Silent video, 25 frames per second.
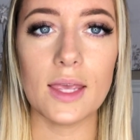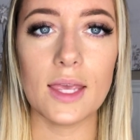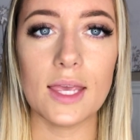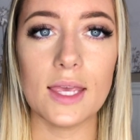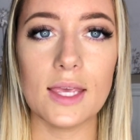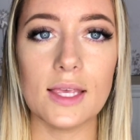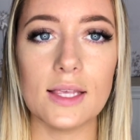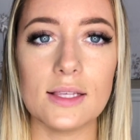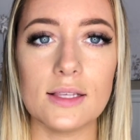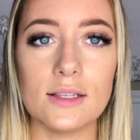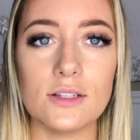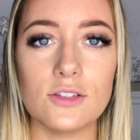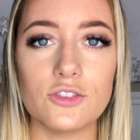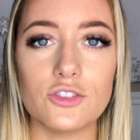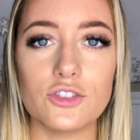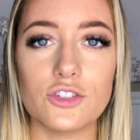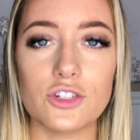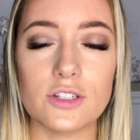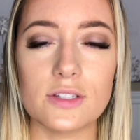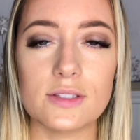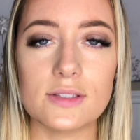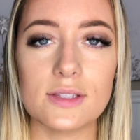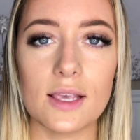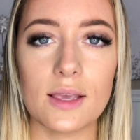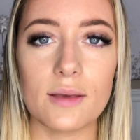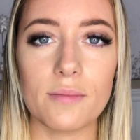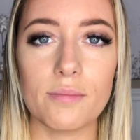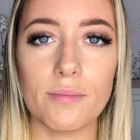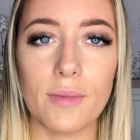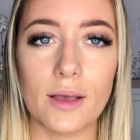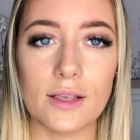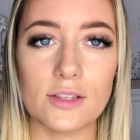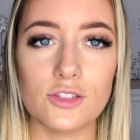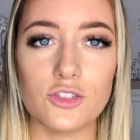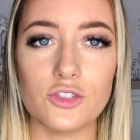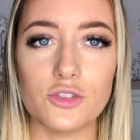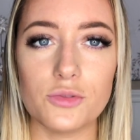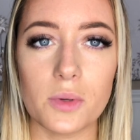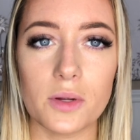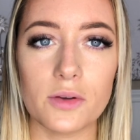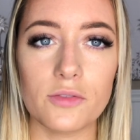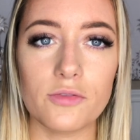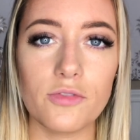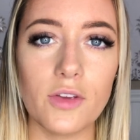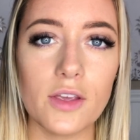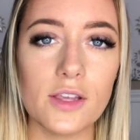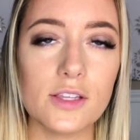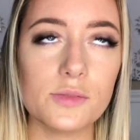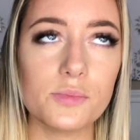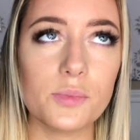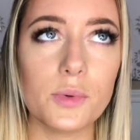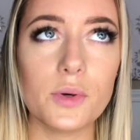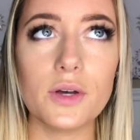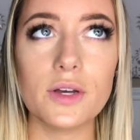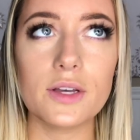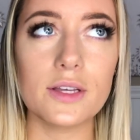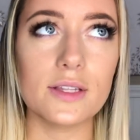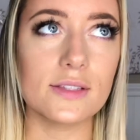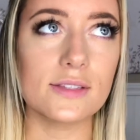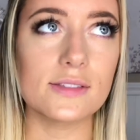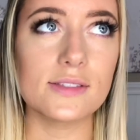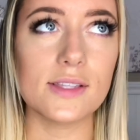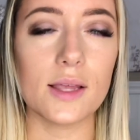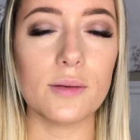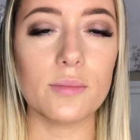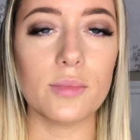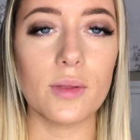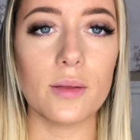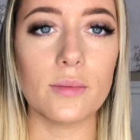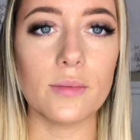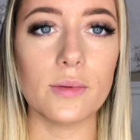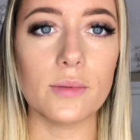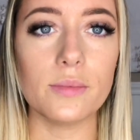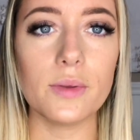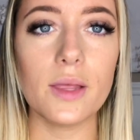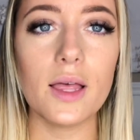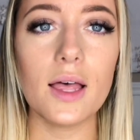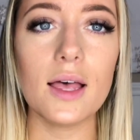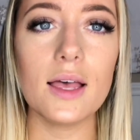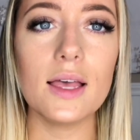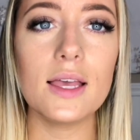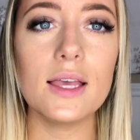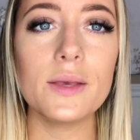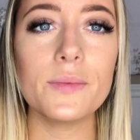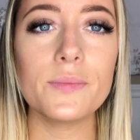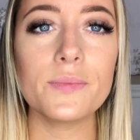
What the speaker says: it just like messaged me on Facebook and said blah blah blah.